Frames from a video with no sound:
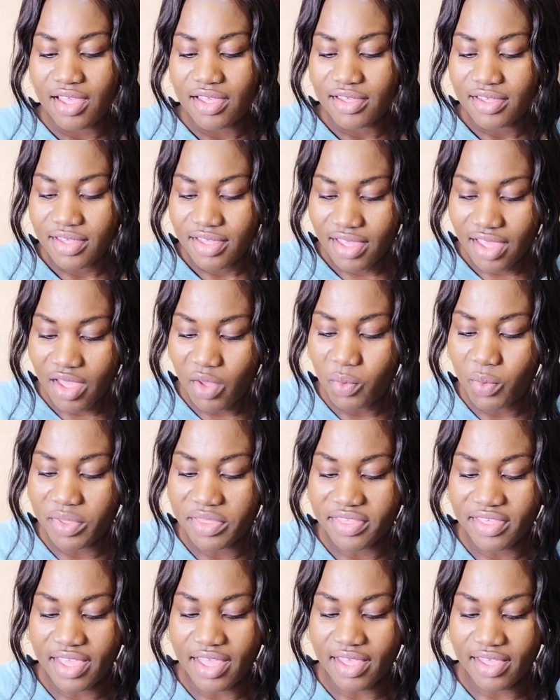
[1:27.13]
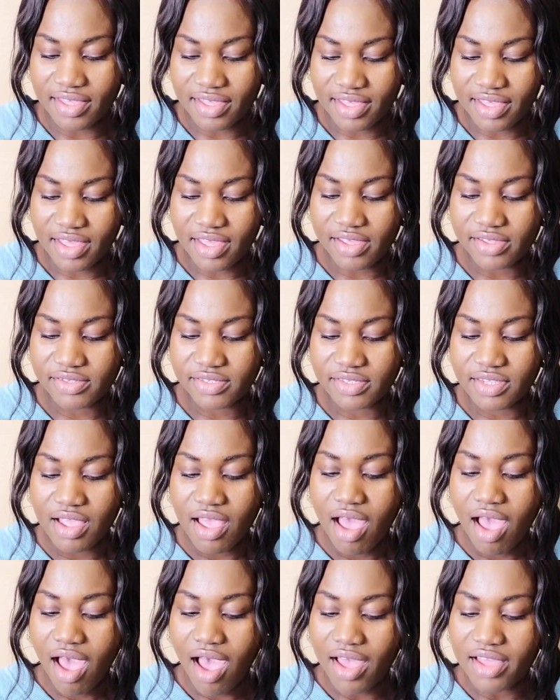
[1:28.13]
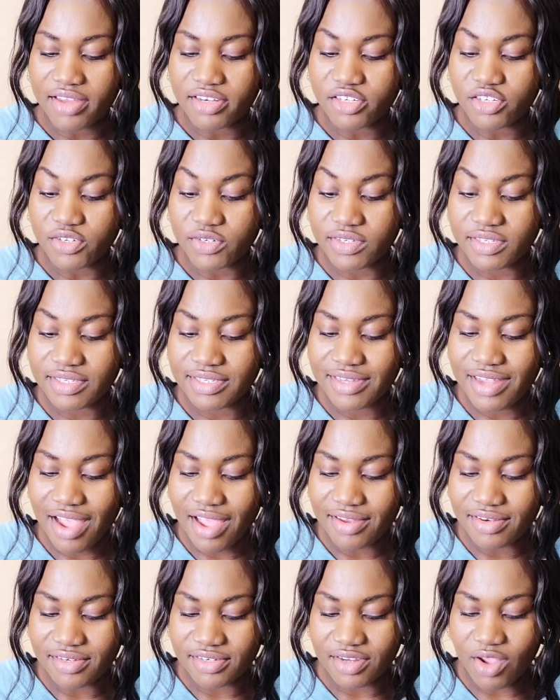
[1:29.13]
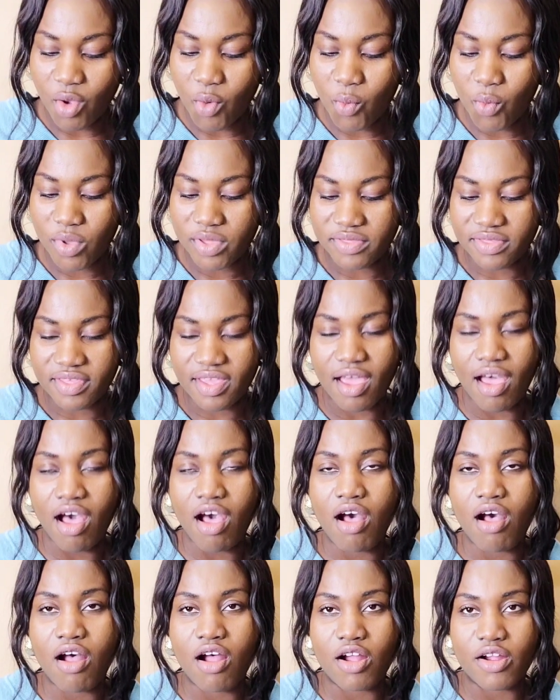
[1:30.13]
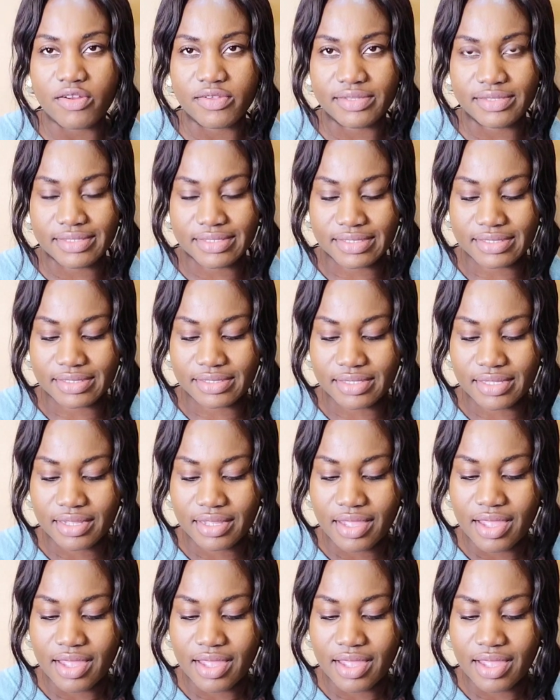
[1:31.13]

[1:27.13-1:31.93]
hear with their ears, understand with their hearts,